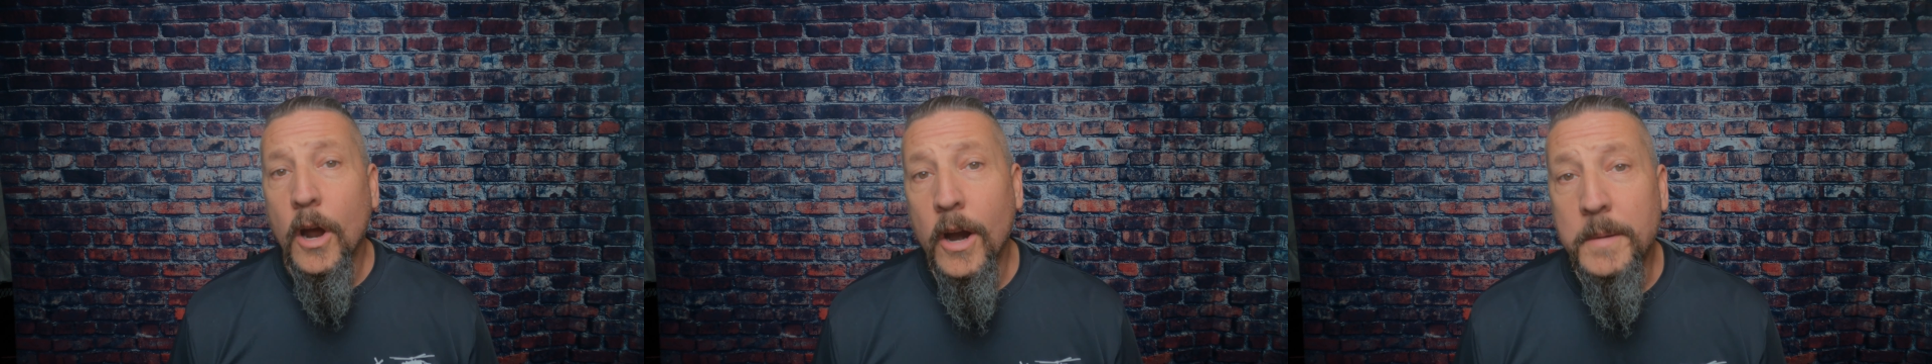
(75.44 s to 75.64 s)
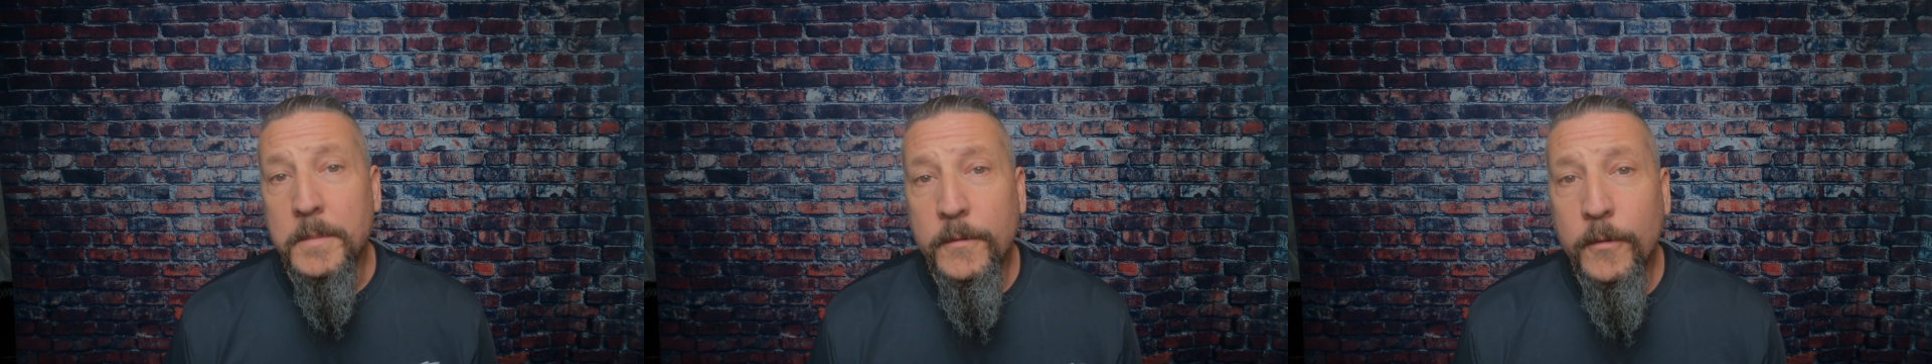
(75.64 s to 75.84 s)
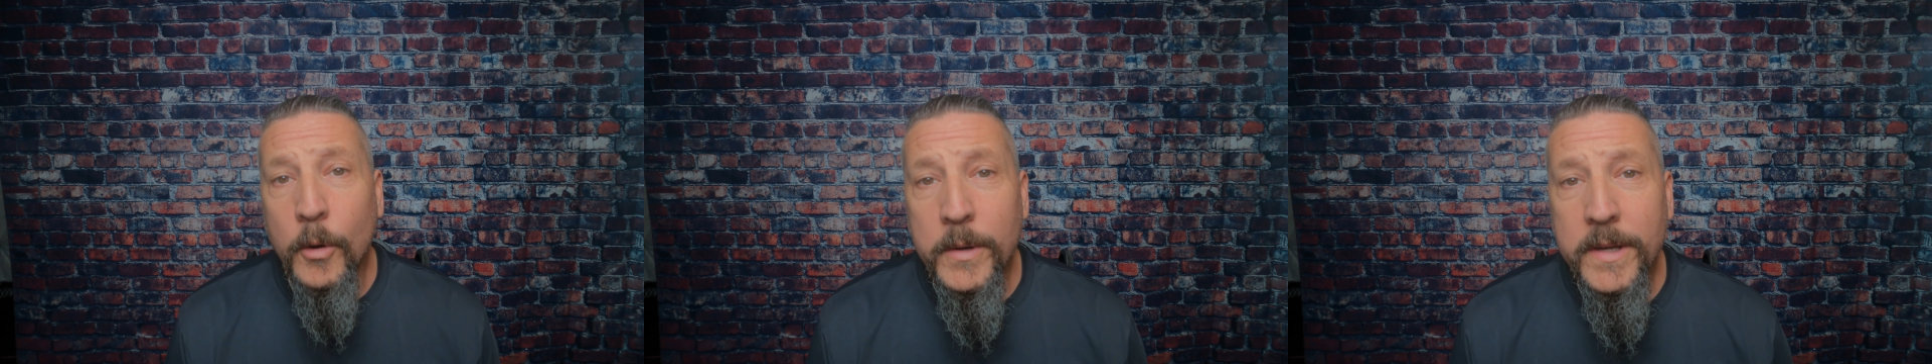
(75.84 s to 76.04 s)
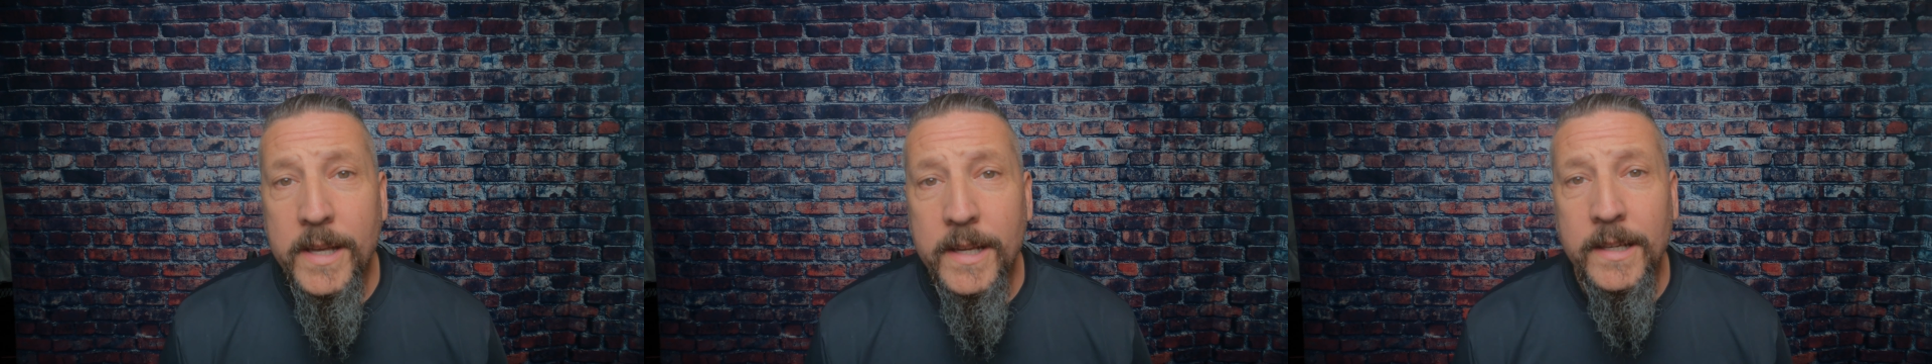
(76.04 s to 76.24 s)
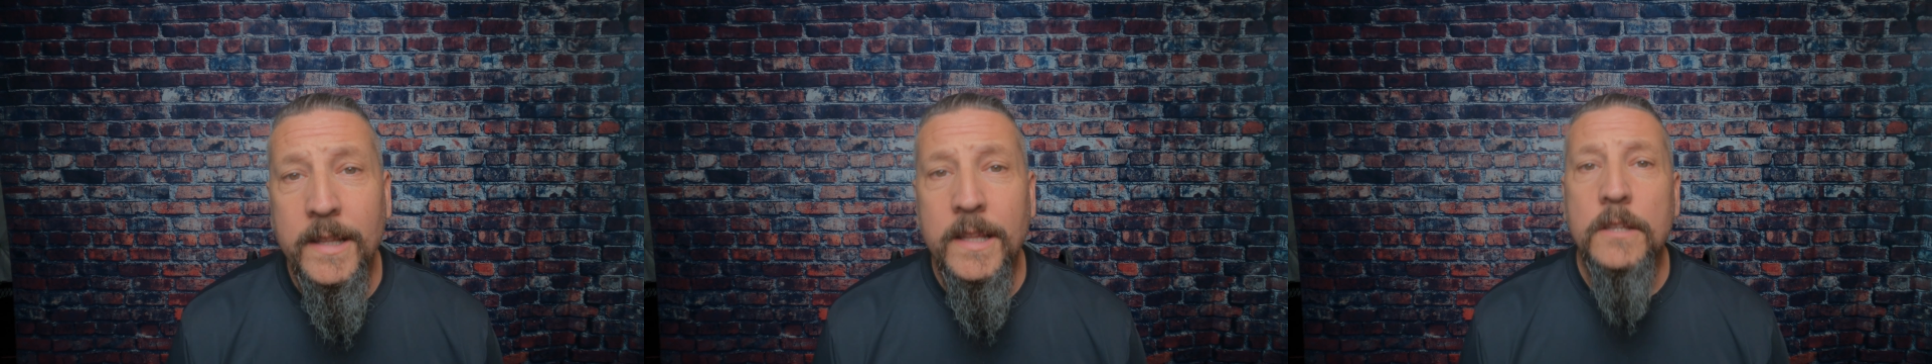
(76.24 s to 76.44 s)
right, before we get
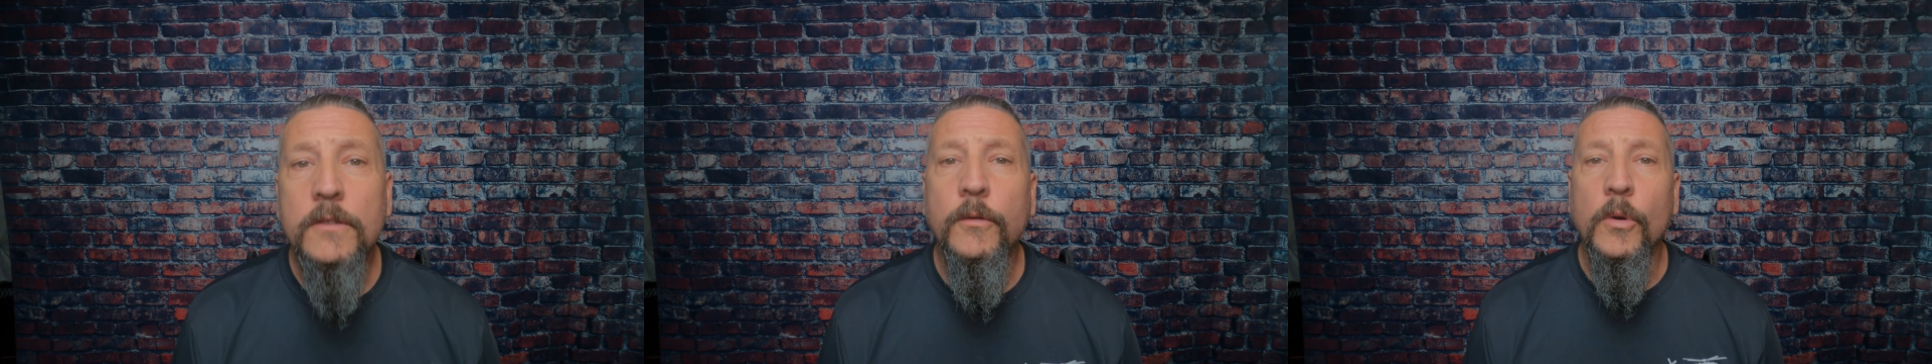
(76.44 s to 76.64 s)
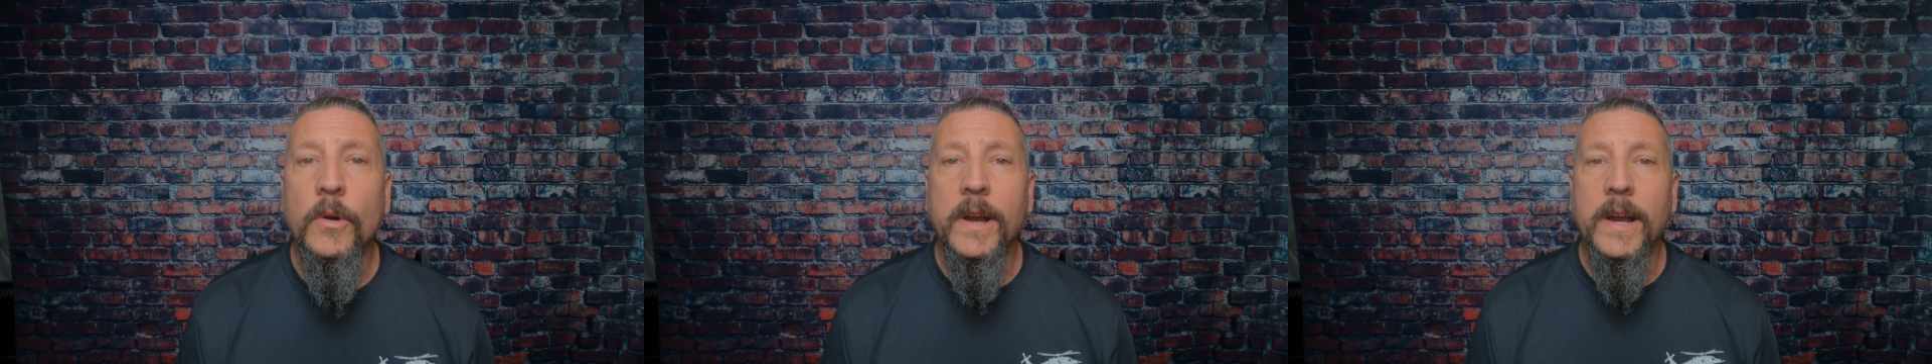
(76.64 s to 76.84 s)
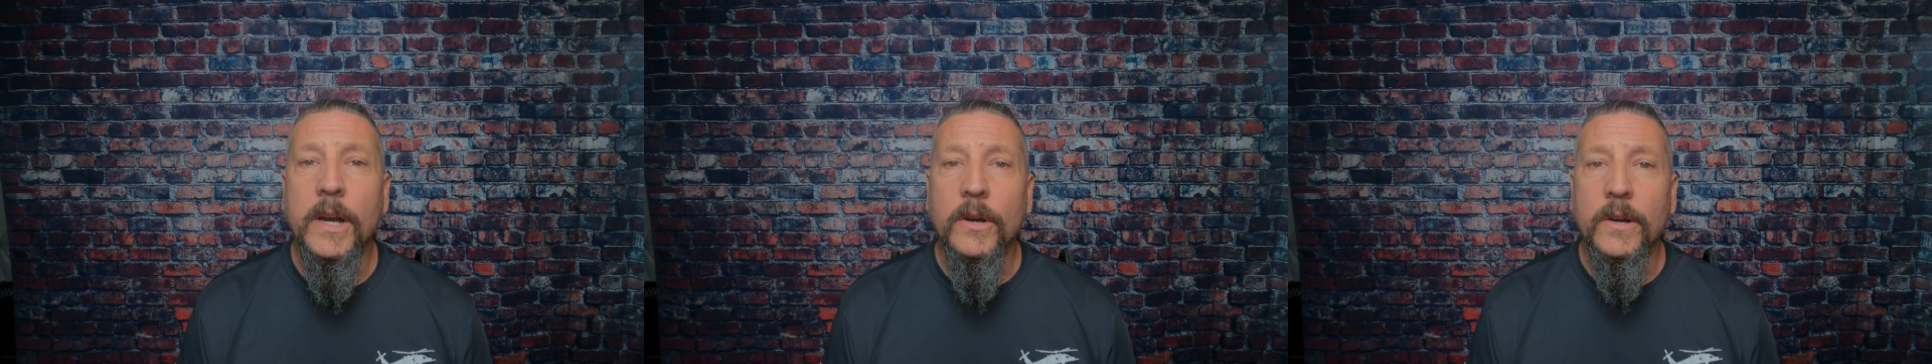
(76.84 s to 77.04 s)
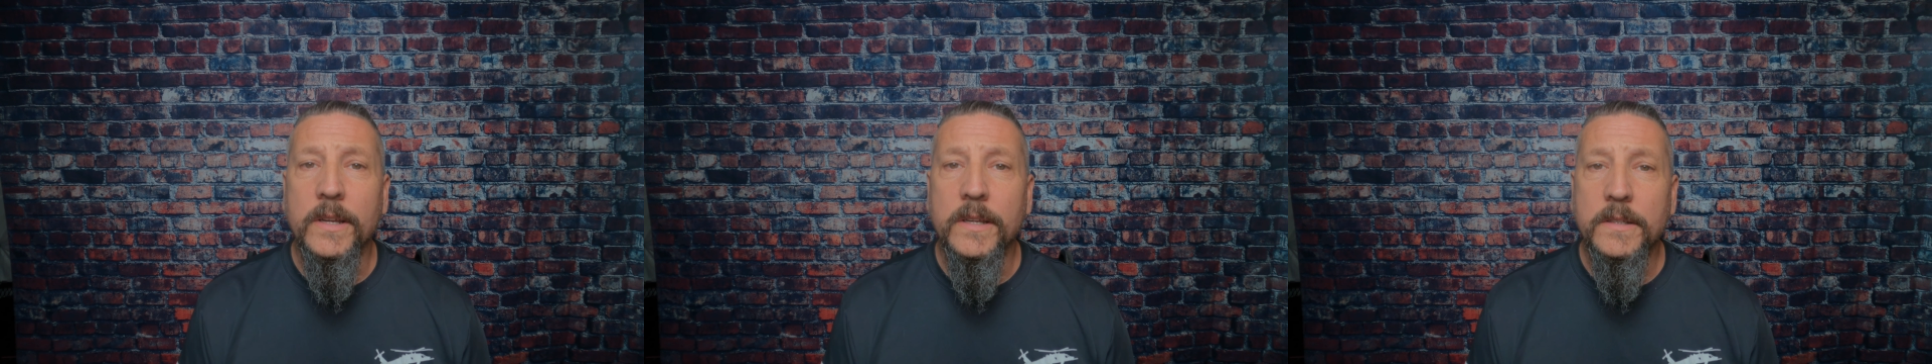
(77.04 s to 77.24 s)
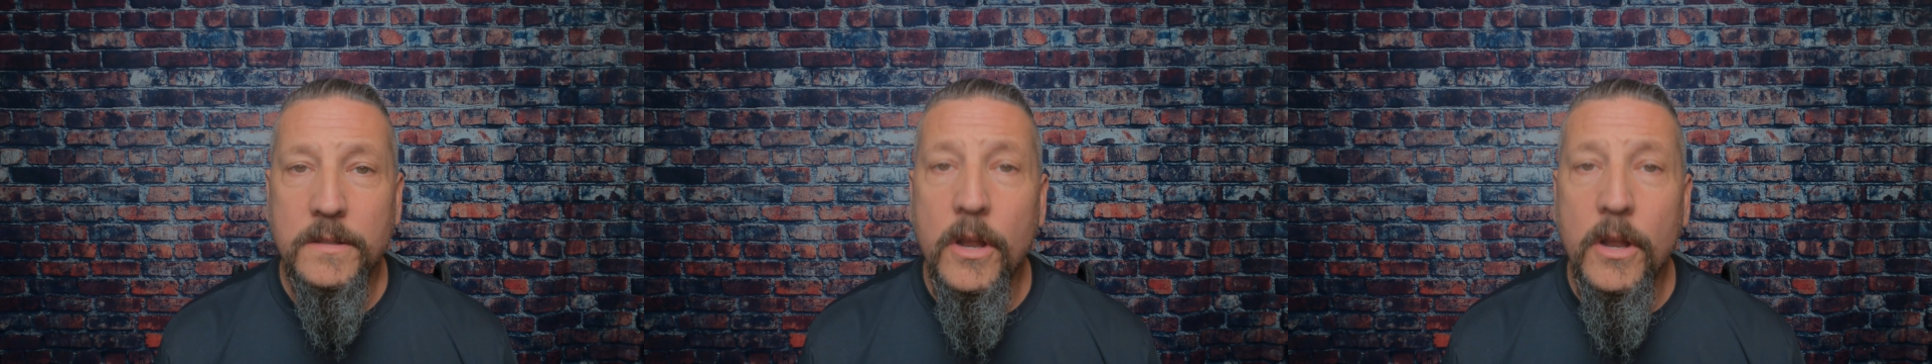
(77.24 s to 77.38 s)
into these 4 areas,